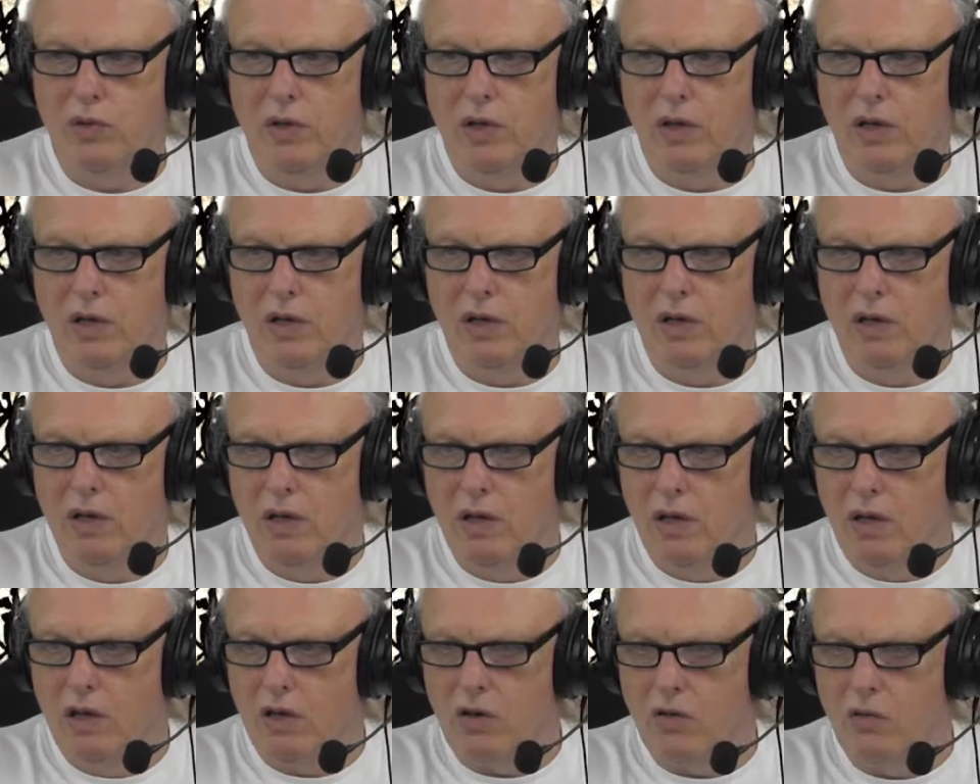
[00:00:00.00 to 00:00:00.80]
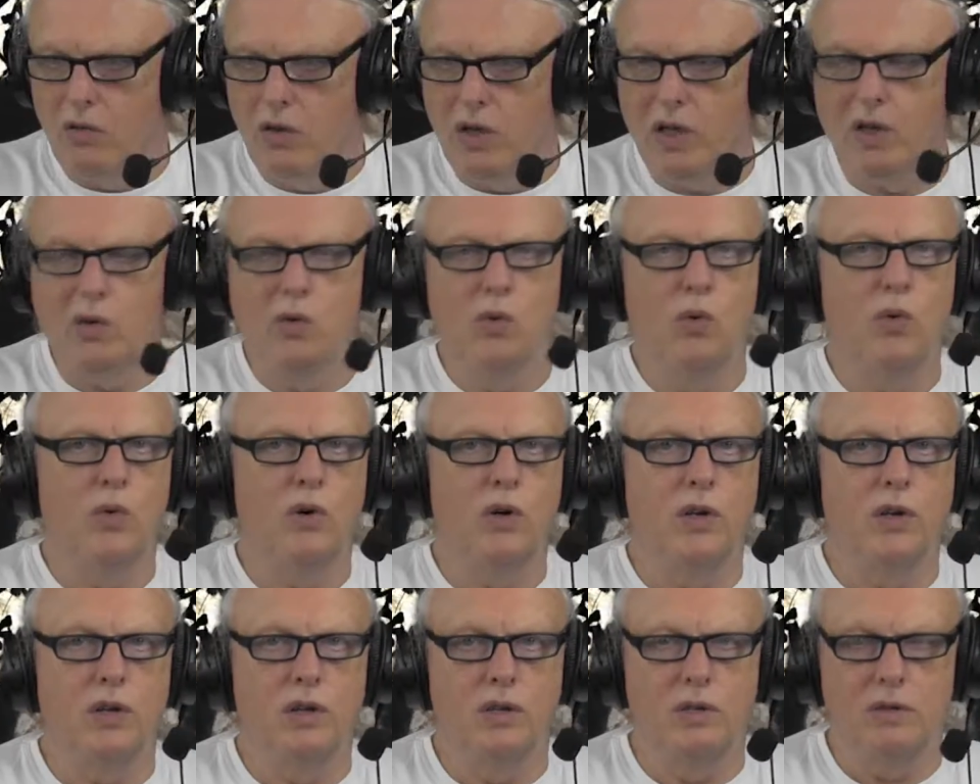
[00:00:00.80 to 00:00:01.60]
the
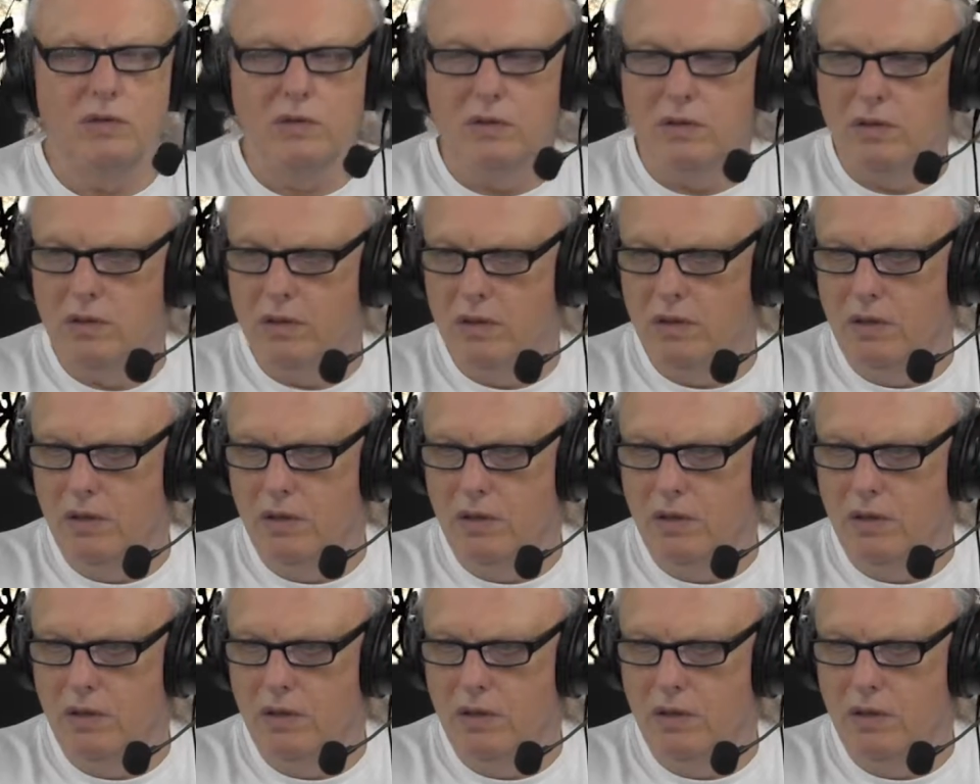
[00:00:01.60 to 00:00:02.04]
Gregorian,